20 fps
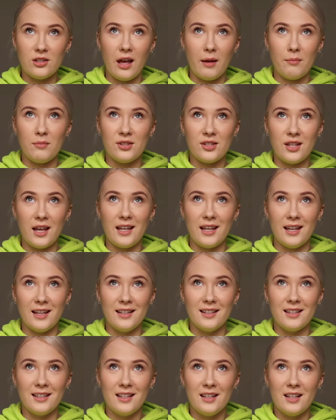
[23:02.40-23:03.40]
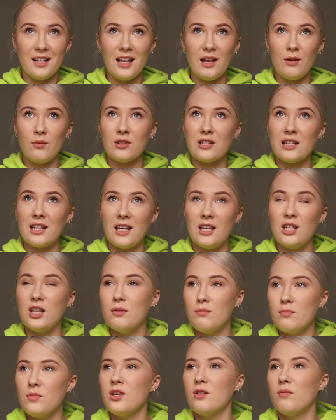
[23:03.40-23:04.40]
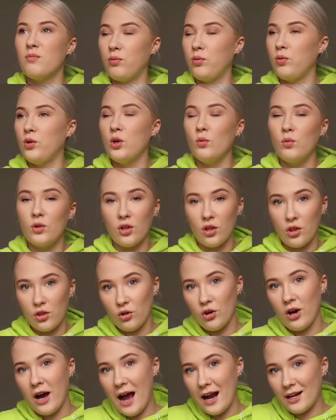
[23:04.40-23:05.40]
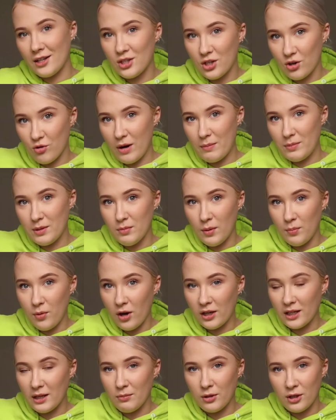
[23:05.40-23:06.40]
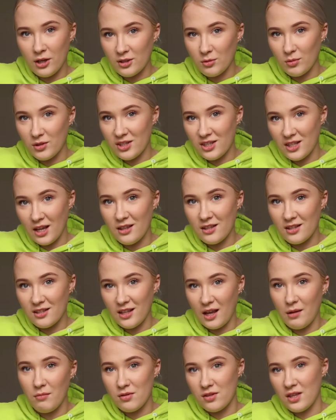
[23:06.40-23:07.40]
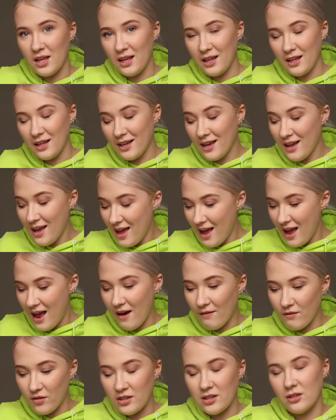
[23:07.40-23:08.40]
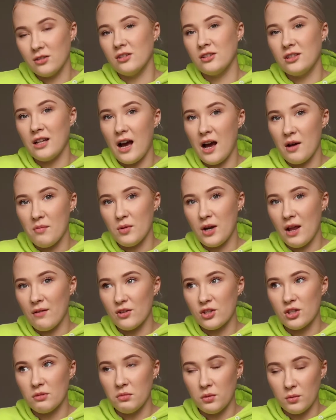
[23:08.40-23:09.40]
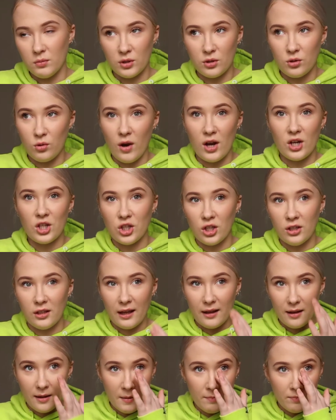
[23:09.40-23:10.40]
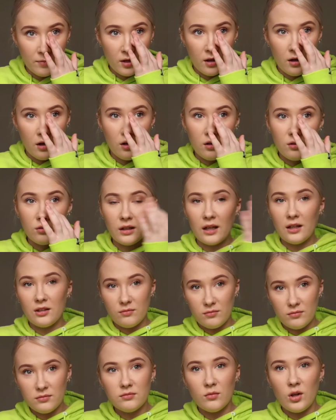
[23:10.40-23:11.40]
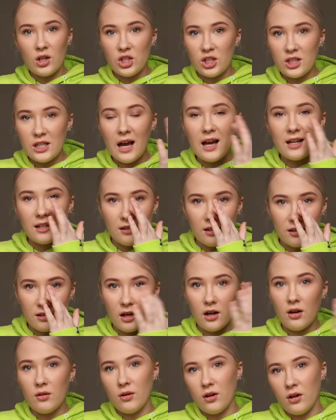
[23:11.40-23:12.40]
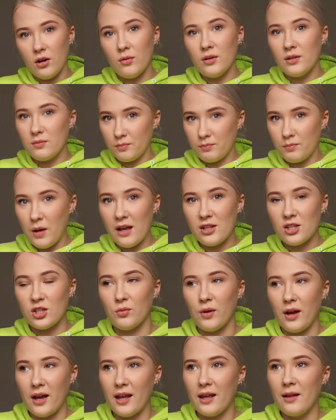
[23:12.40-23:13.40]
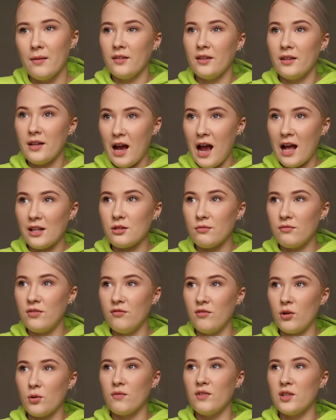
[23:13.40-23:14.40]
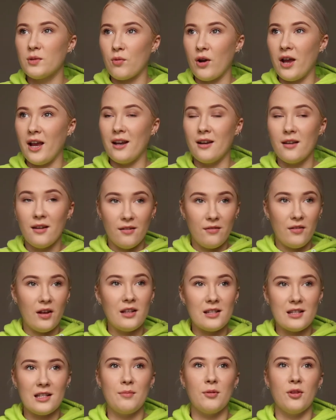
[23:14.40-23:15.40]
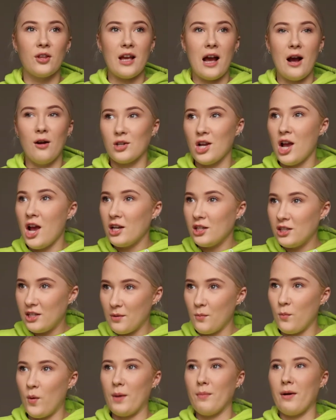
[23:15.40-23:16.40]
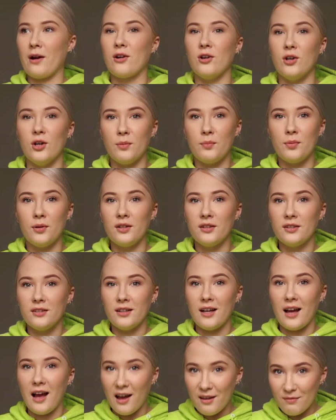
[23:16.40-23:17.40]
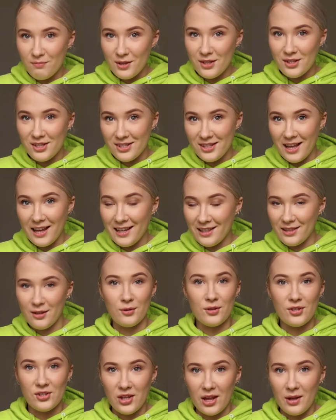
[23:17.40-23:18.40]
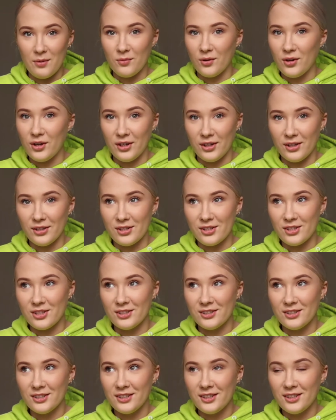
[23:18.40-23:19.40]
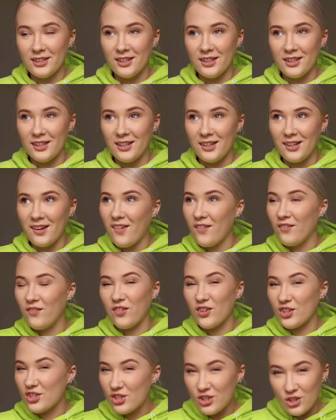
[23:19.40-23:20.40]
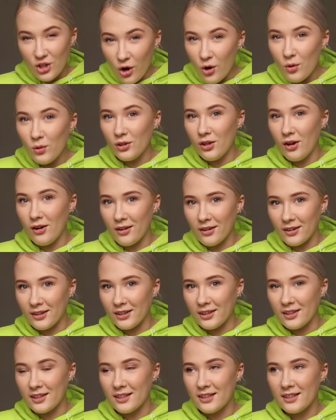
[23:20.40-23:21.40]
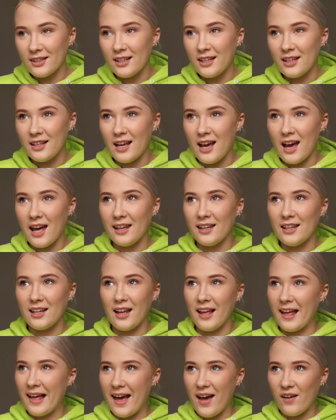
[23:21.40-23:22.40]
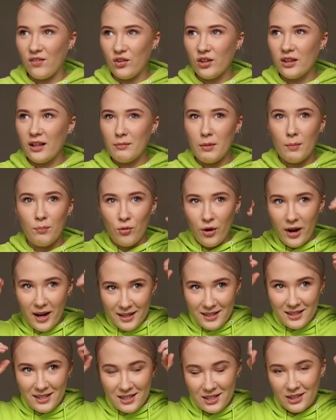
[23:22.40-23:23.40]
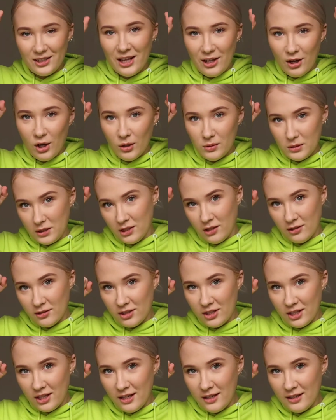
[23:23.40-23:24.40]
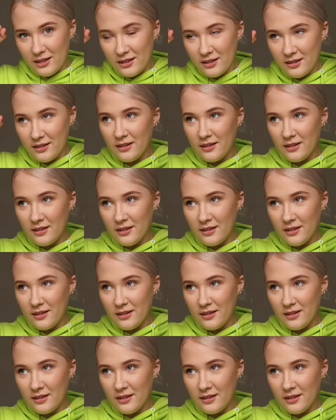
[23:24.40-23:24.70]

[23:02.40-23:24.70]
that I'm saying, it was, you would have thought I had a script in my pocket, because I would say the same thing every single time whenever someone would question, like, oh, like, where's your dad? And I go, oh, he's passed away. Had something wrong with his brain, fell asleep on the couch, didn't wake back up. I've been saying those same words for so long, and I feel like my brain's still like holding on to that.